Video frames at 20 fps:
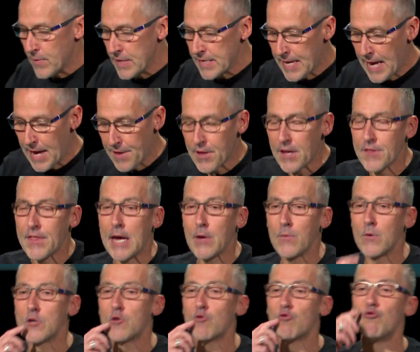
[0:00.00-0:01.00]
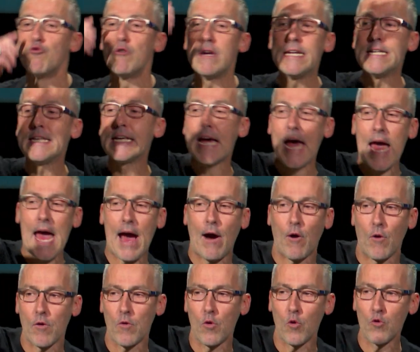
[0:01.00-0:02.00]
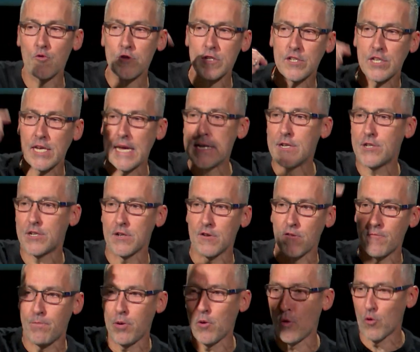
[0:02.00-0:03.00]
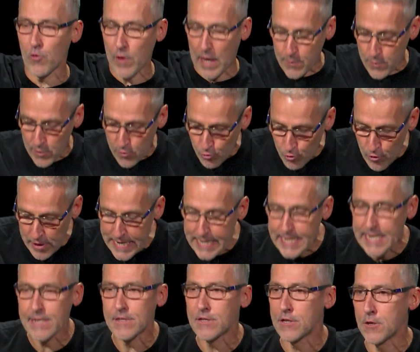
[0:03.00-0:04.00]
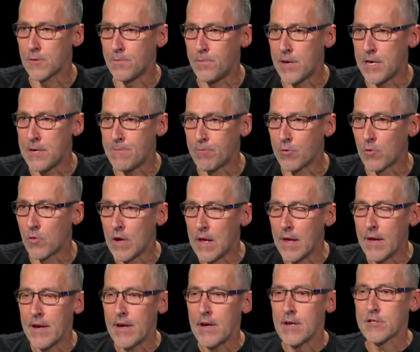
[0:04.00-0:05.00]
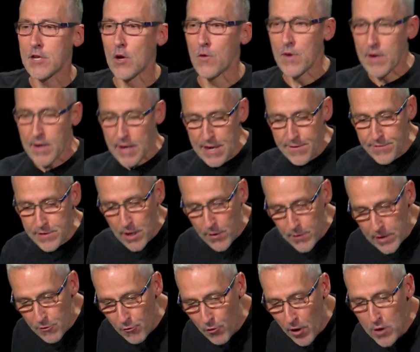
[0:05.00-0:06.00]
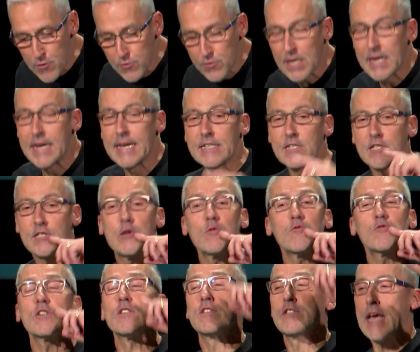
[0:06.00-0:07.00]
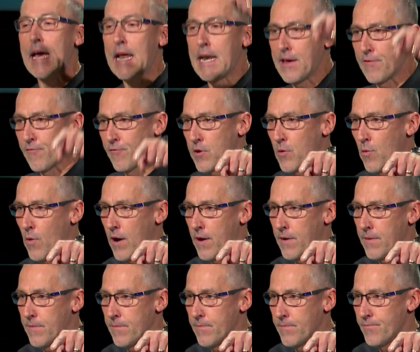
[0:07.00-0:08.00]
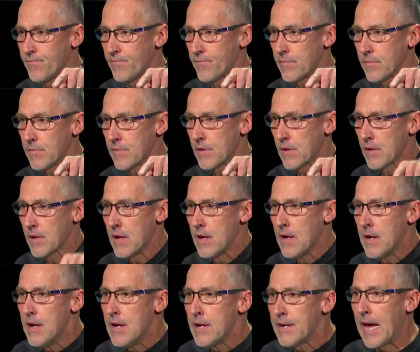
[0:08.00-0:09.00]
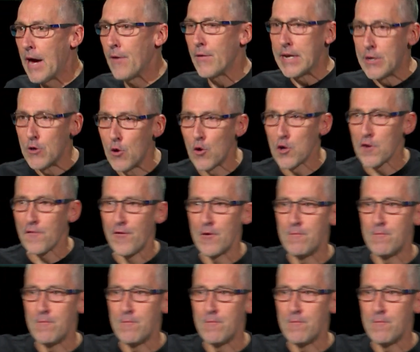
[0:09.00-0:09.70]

they would get there, they would read it out, all the teaching of Paul, they would read it to the people. So even though he wrote it, it's still to tell everyone. Now, in order